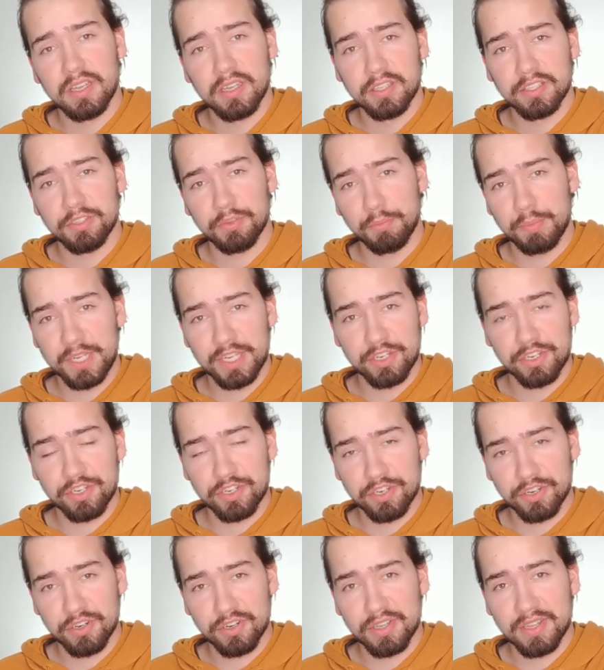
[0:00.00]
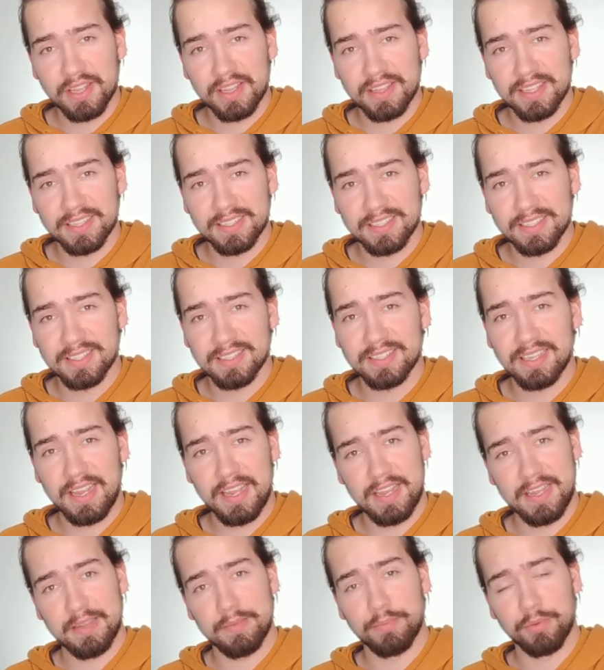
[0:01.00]
So be assured that this is
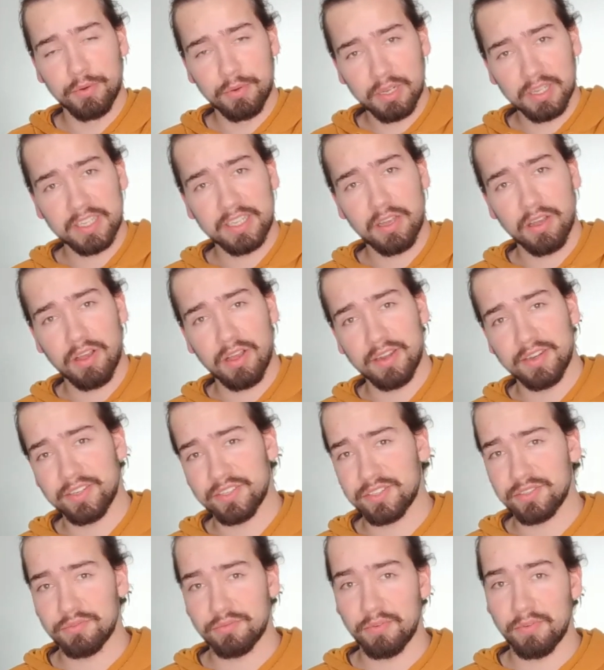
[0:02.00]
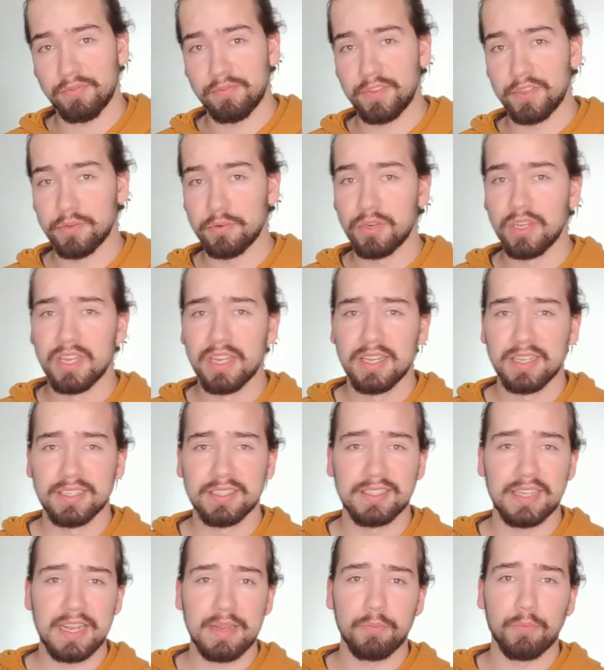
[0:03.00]
a brutally honest review.
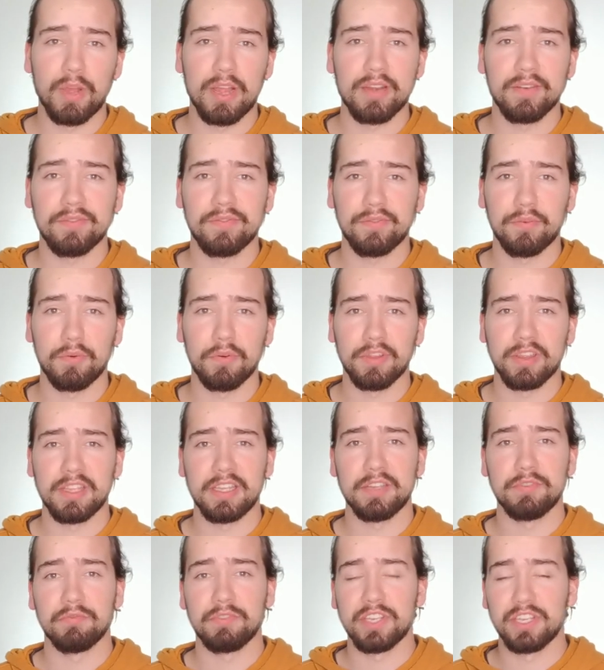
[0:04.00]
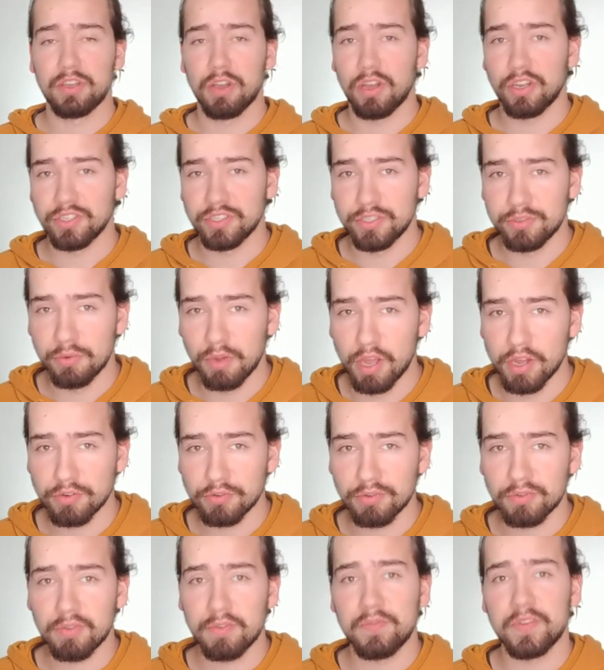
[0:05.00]
Same went for the Recon
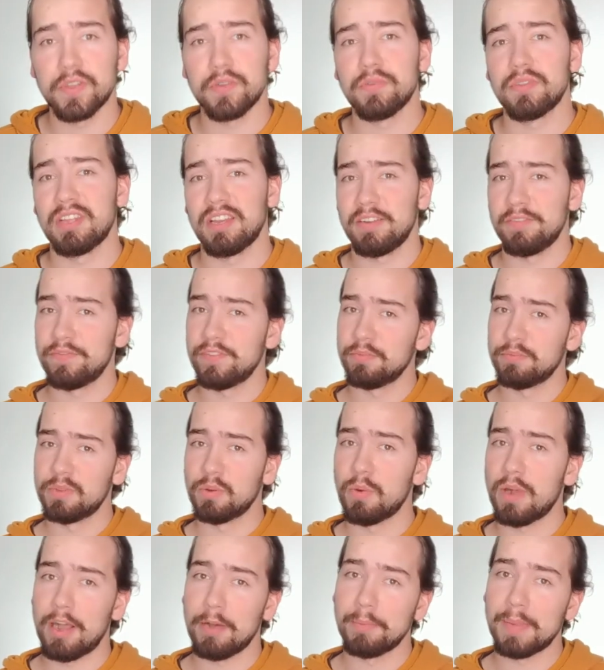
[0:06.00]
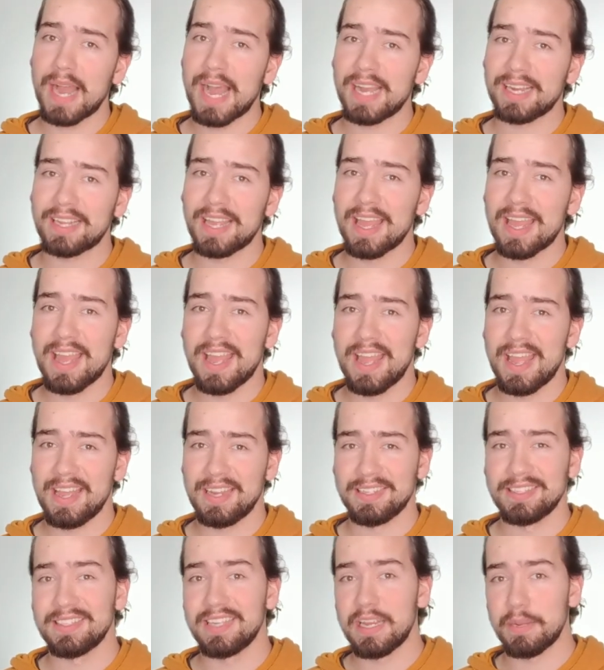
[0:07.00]
200 review that I filmed a while back,
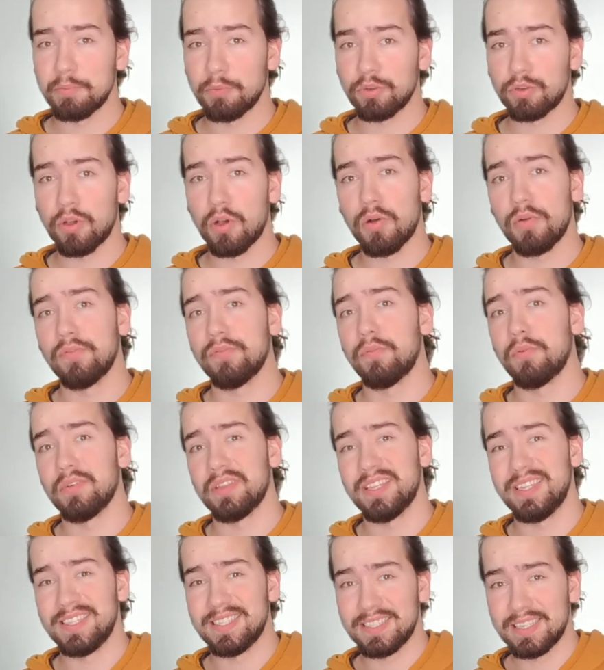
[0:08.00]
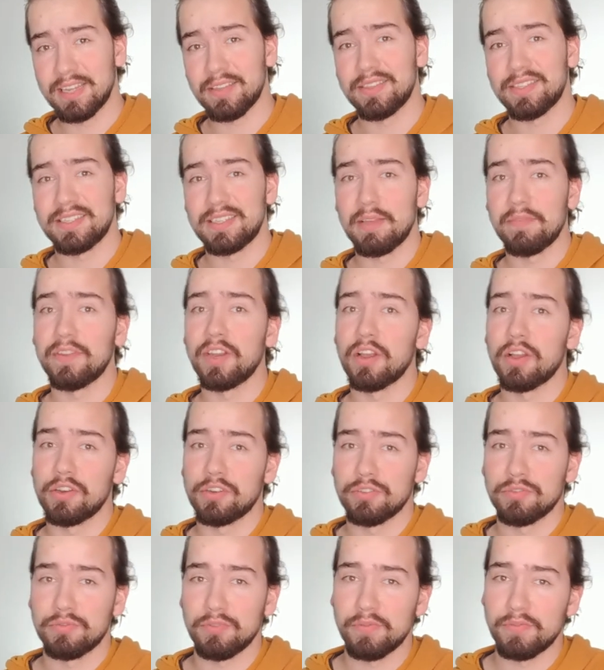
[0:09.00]
and same will go for the Stealth
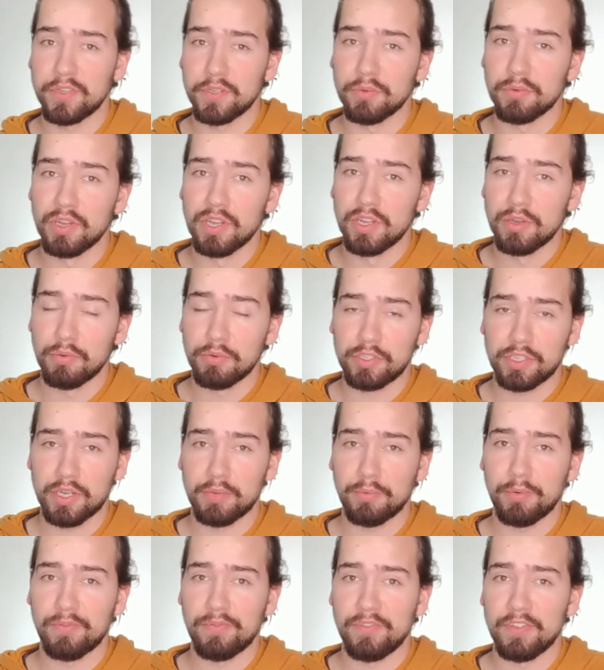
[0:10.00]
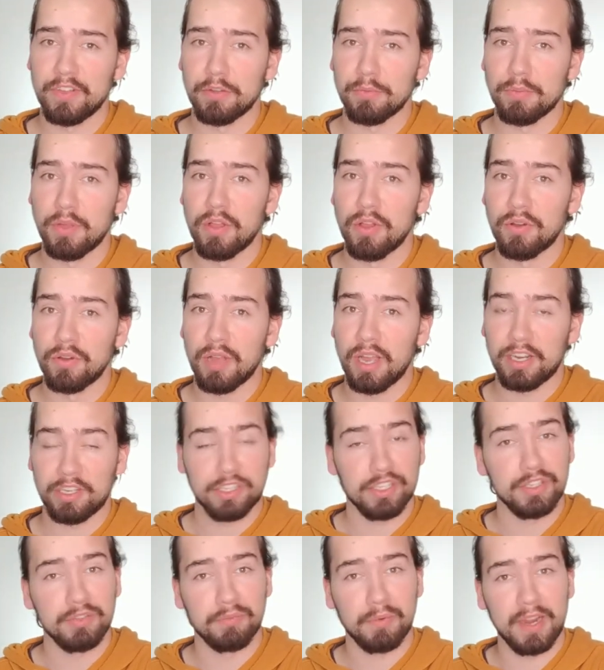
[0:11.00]
700 review, which I will film
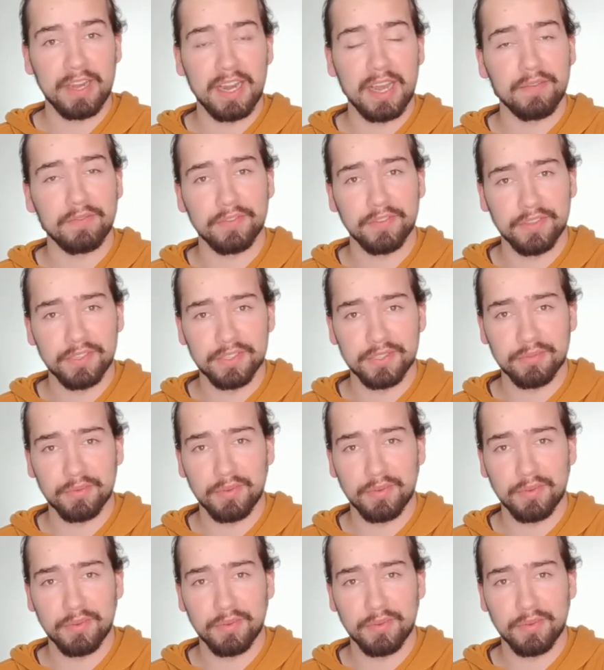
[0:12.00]
actually right after this